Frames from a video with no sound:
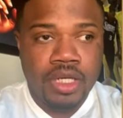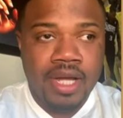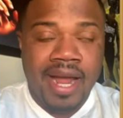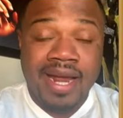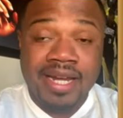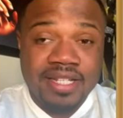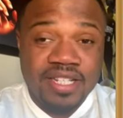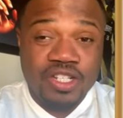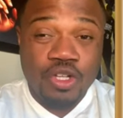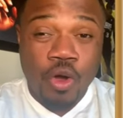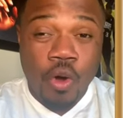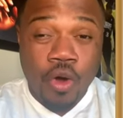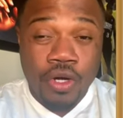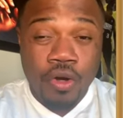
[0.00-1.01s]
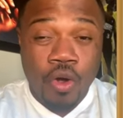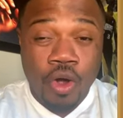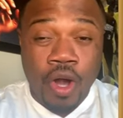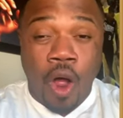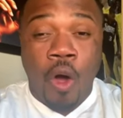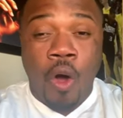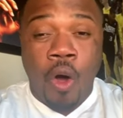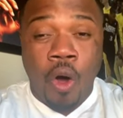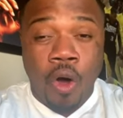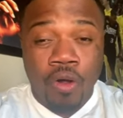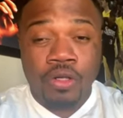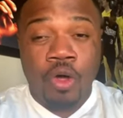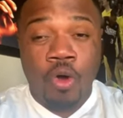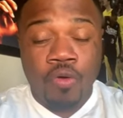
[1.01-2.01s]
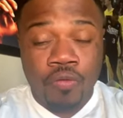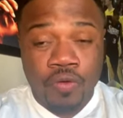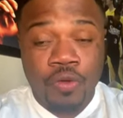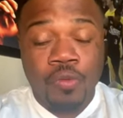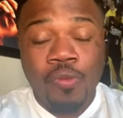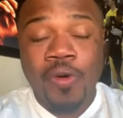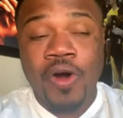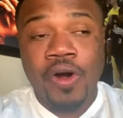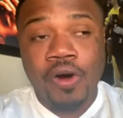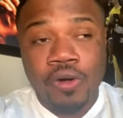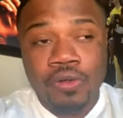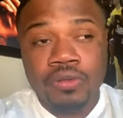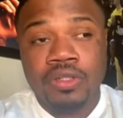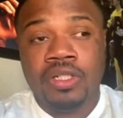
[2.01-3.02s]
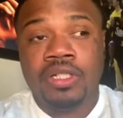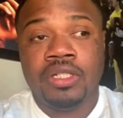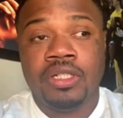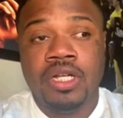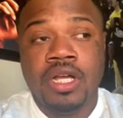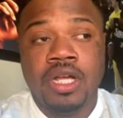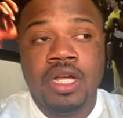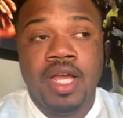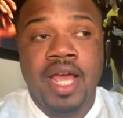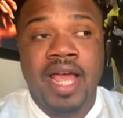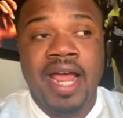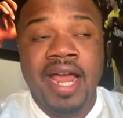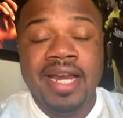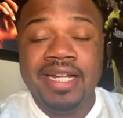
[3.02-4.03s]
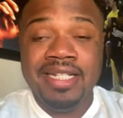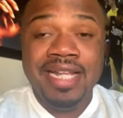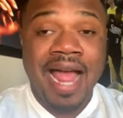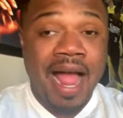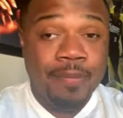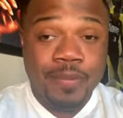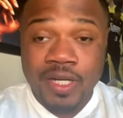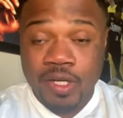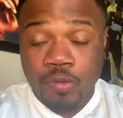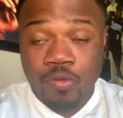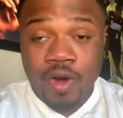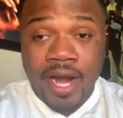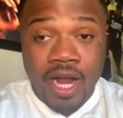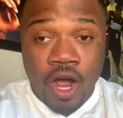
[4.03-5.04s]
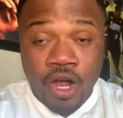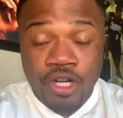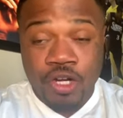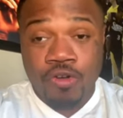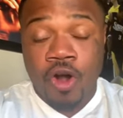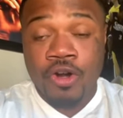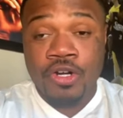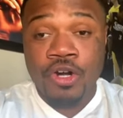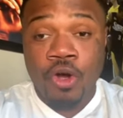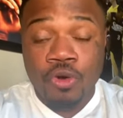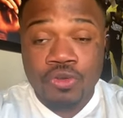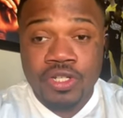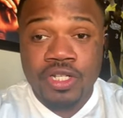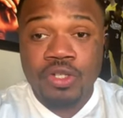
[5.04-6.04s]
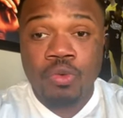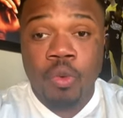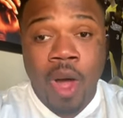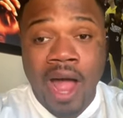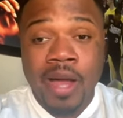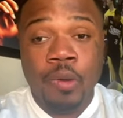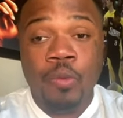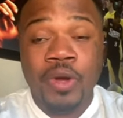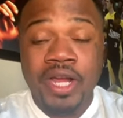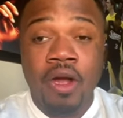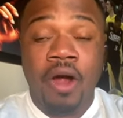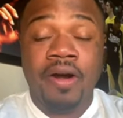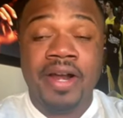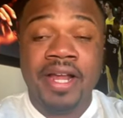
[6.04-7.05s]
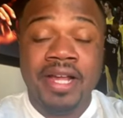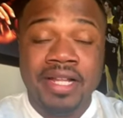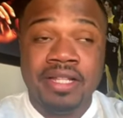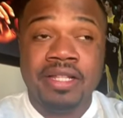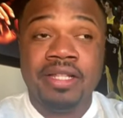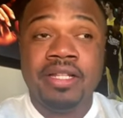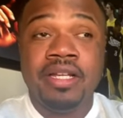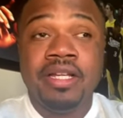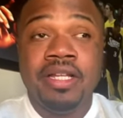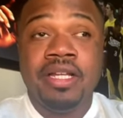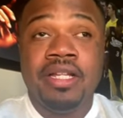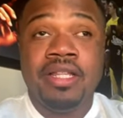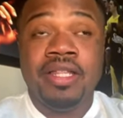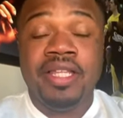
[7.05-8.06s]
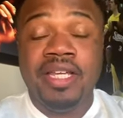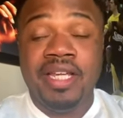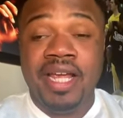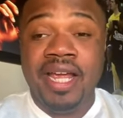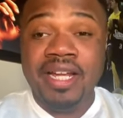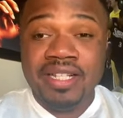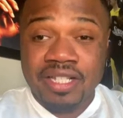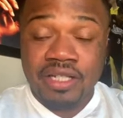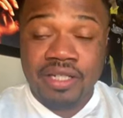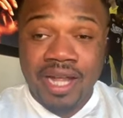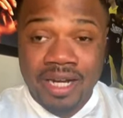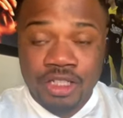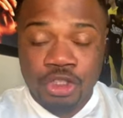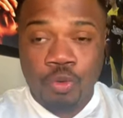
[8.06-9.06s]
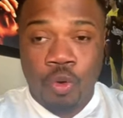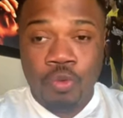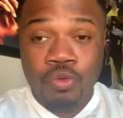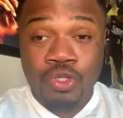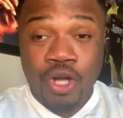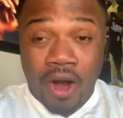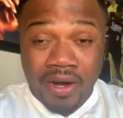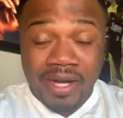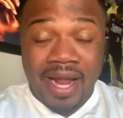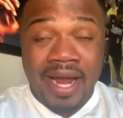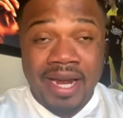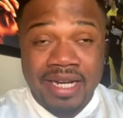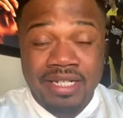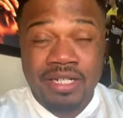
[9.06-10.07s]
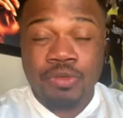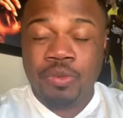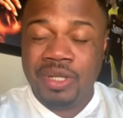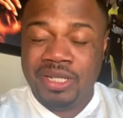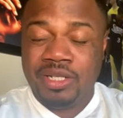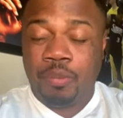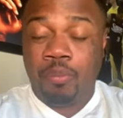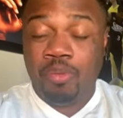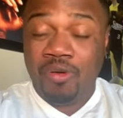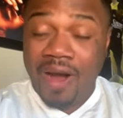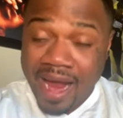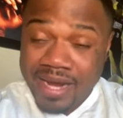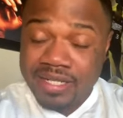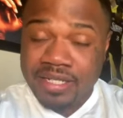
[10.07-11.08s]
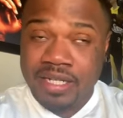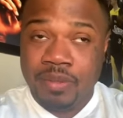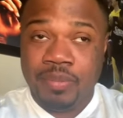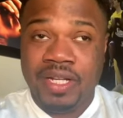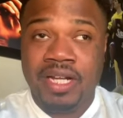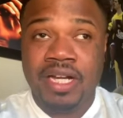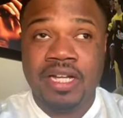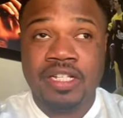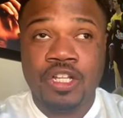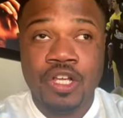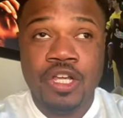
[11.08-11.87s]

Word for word: And this is going on all over the world. And it's happening right under our noses why we are in the intellectual dark ages, which surprising because